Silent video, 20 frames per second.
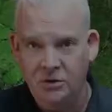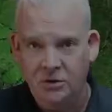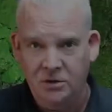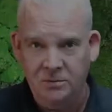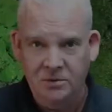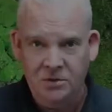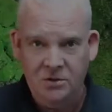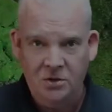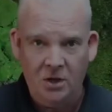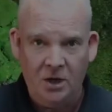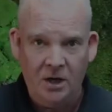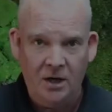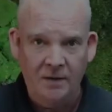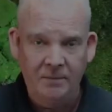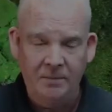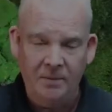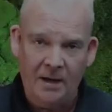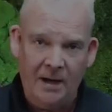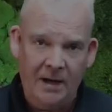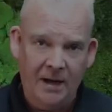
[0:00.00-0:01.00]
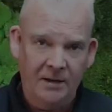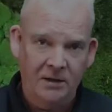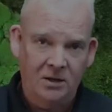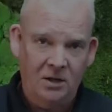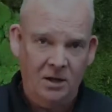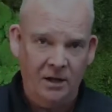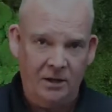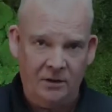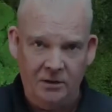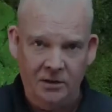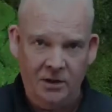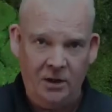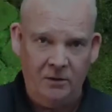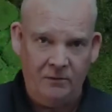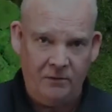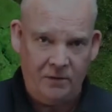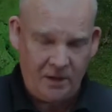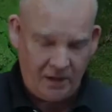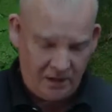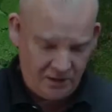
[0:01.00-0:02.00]
subscribe and click the
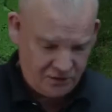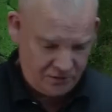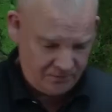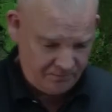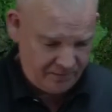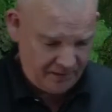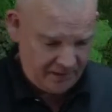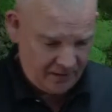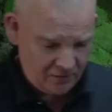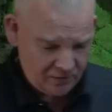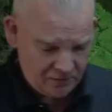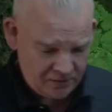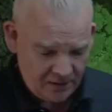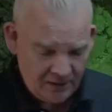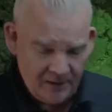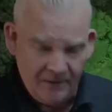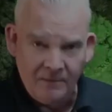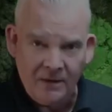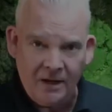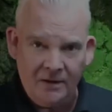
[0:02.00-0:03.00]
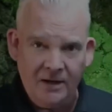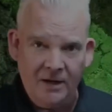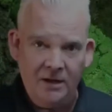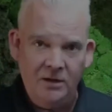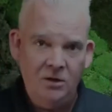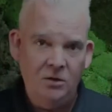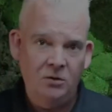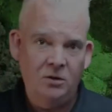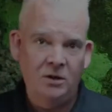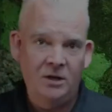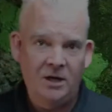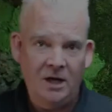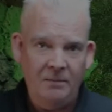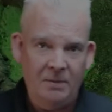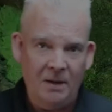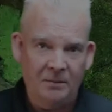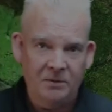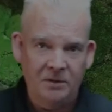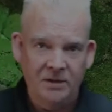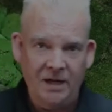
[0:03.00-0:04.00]
notification bells, and then you can
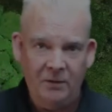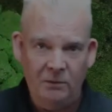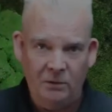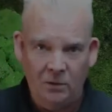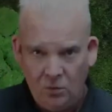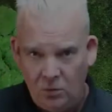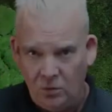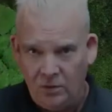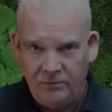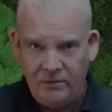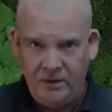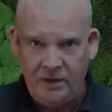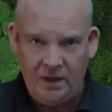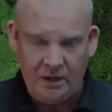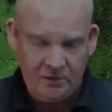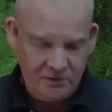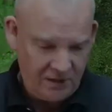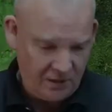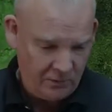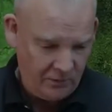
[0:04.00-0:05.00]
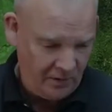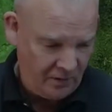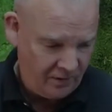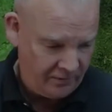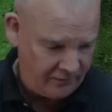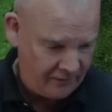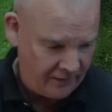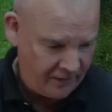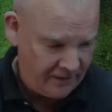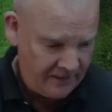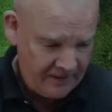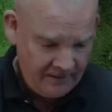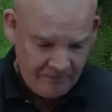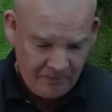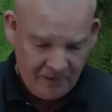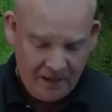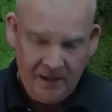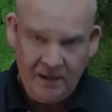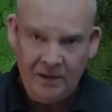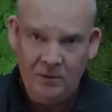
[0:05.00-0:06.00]
keep up to date with all the videos that we offer
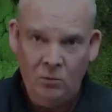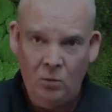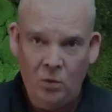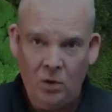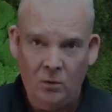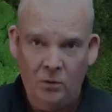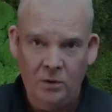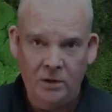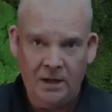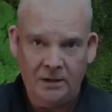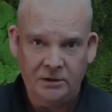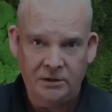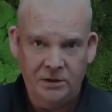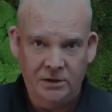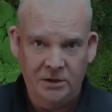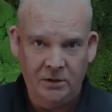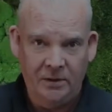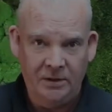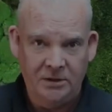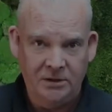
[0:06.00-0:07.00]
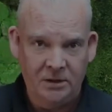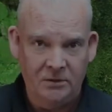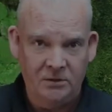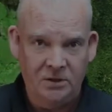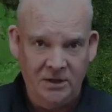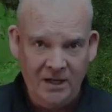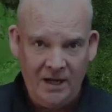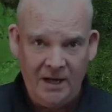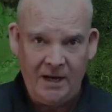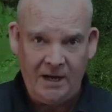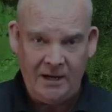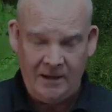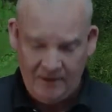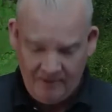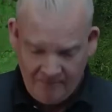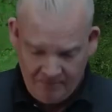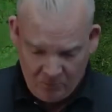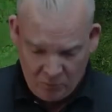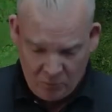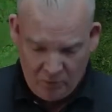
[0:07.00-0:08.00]
in what we're actually doing. So today
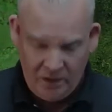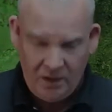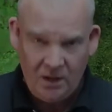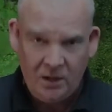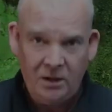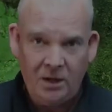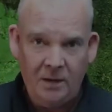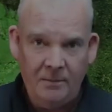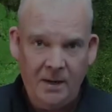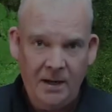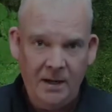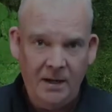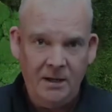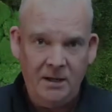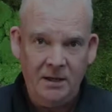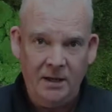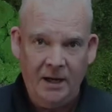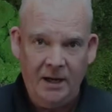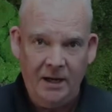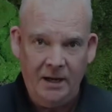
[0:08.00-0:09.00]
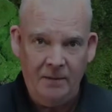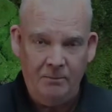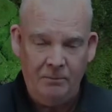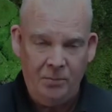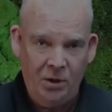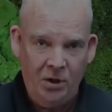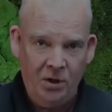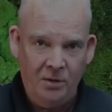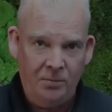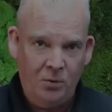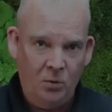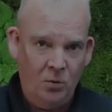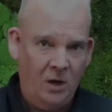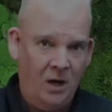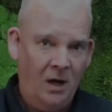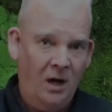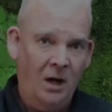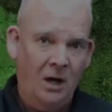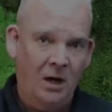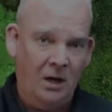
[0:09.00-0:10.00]
we are going to make a purple
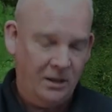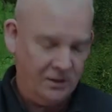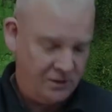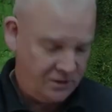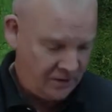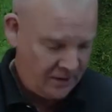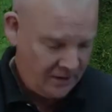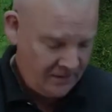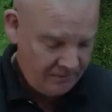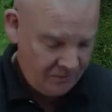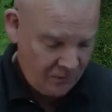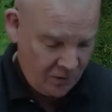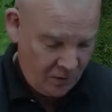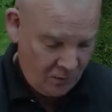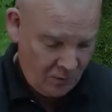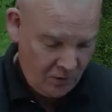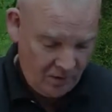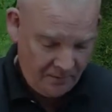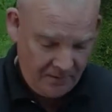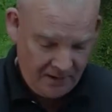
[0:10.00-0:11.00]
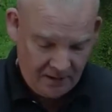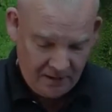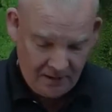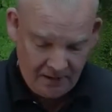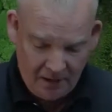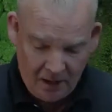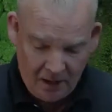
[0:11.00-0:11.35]
heart, or we're going to make a